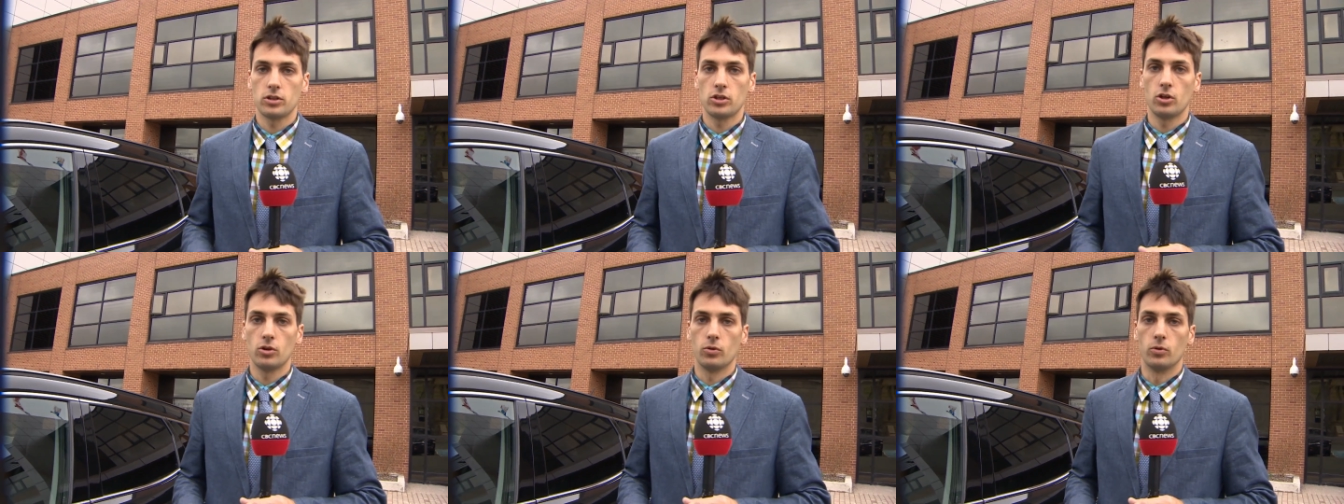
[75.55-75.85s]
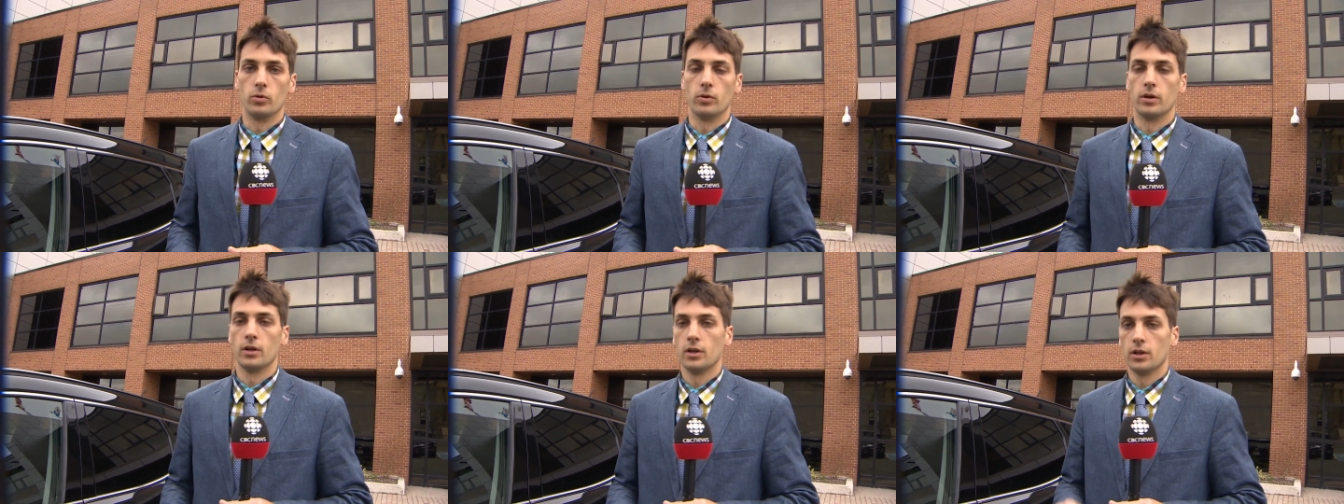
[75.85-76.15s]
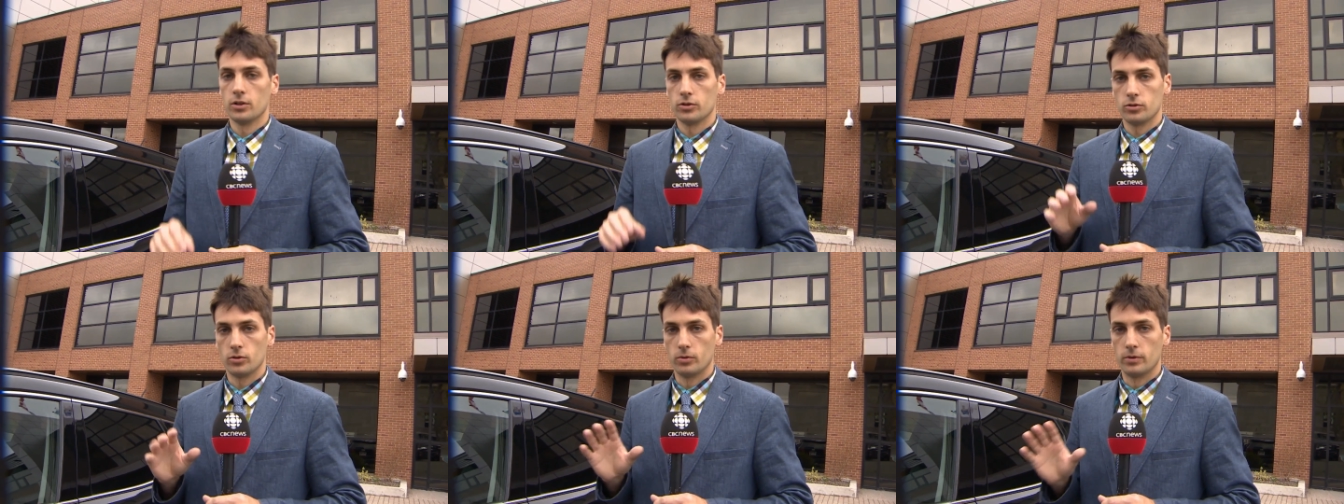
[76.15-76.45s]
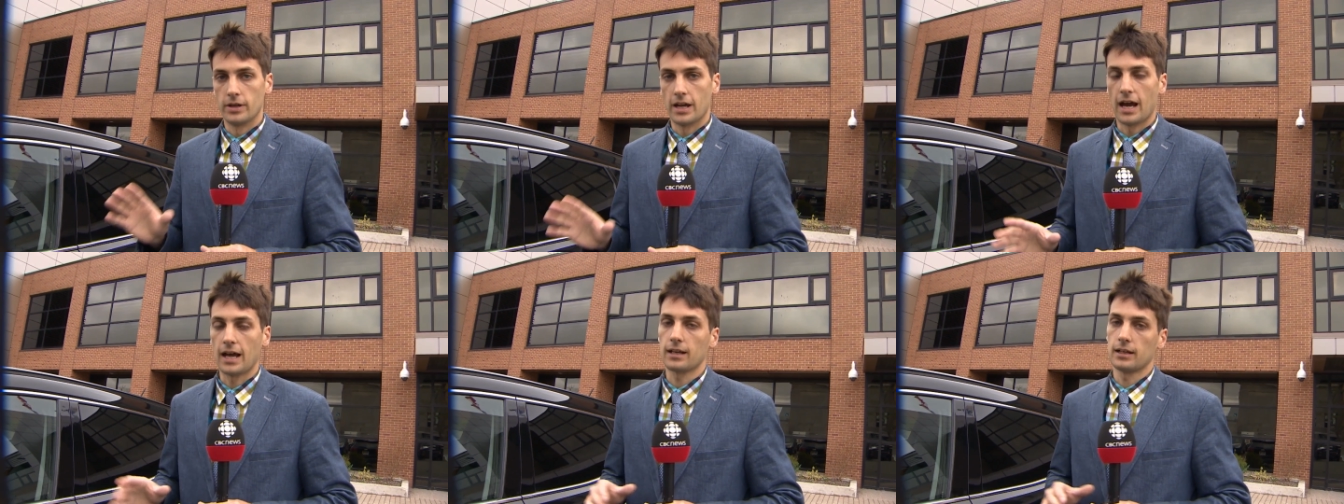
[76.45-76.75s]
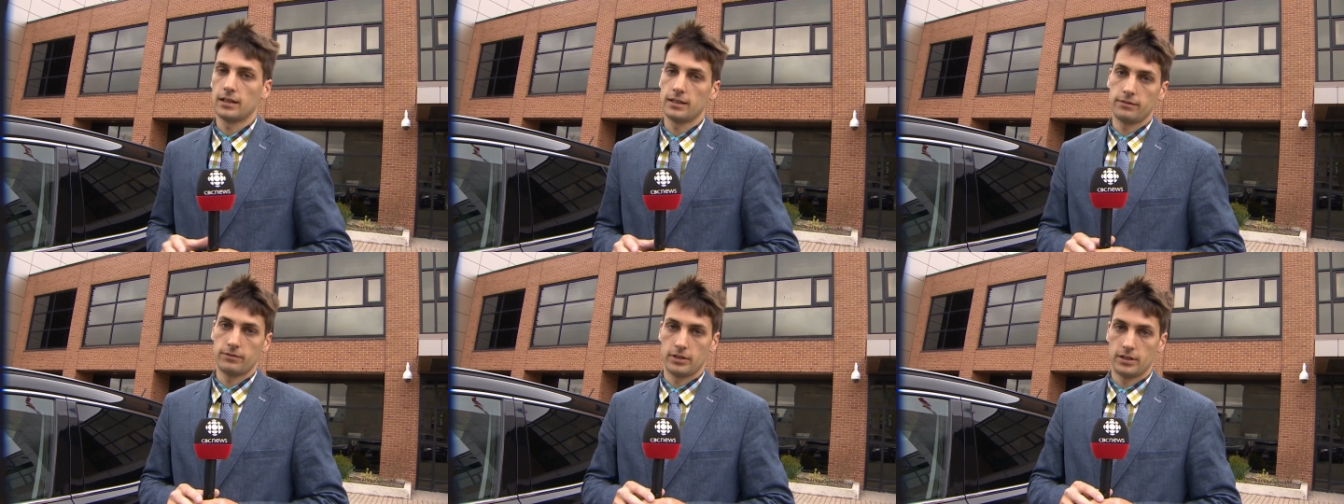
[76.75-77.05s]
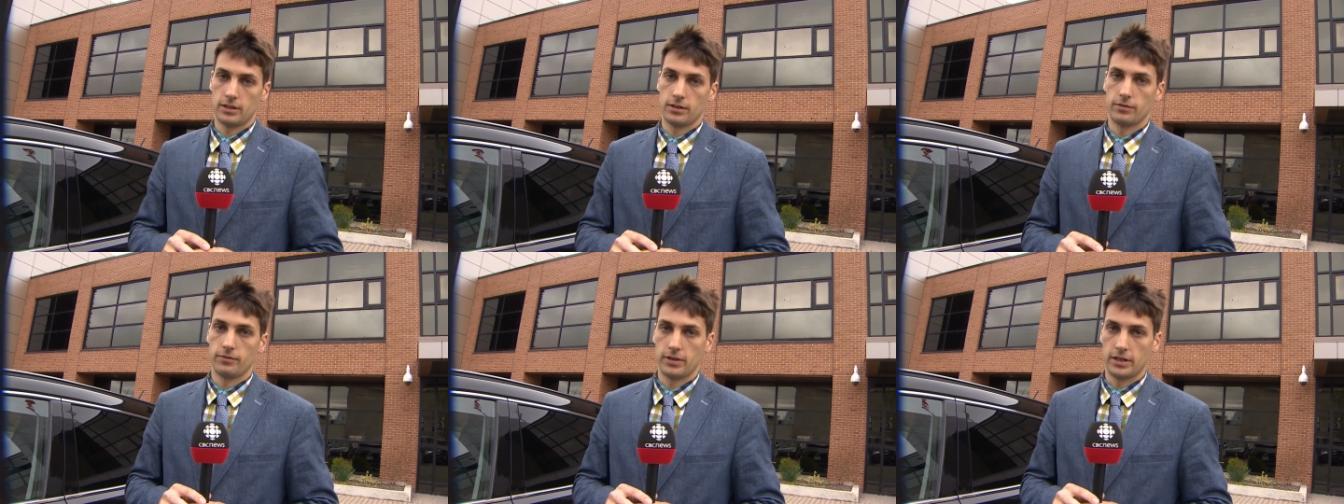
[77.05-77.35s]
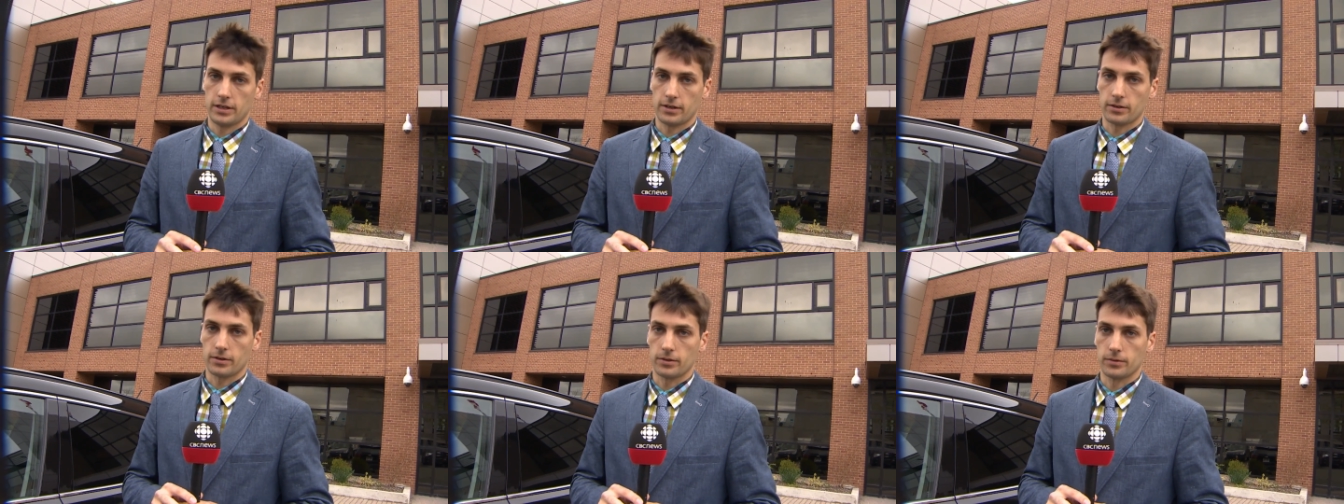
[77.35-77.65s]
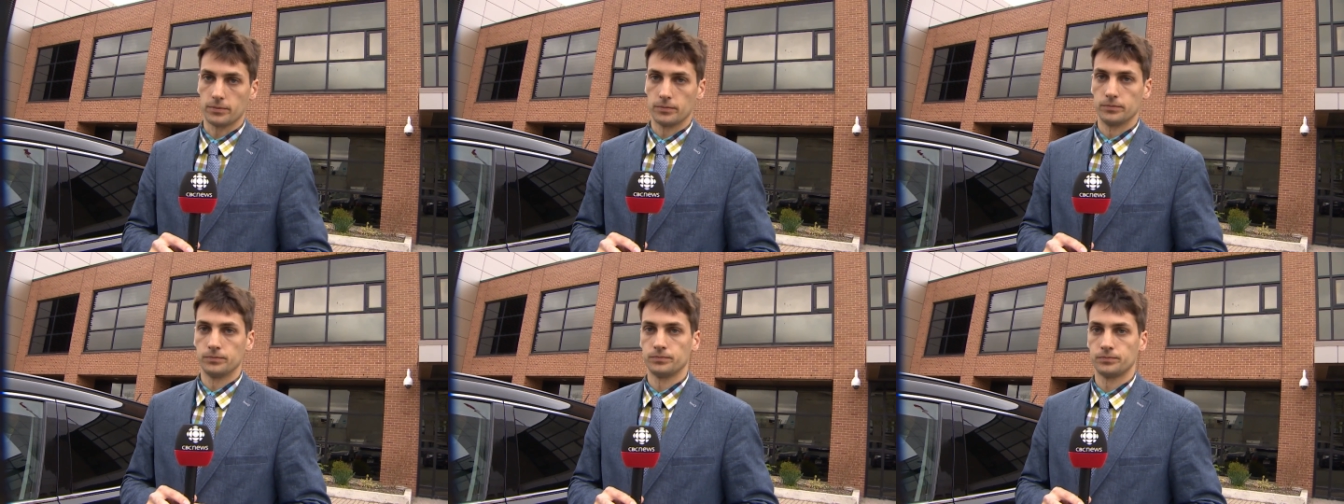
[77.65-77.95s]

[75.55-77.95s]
you. Do not leave it in the vehicle.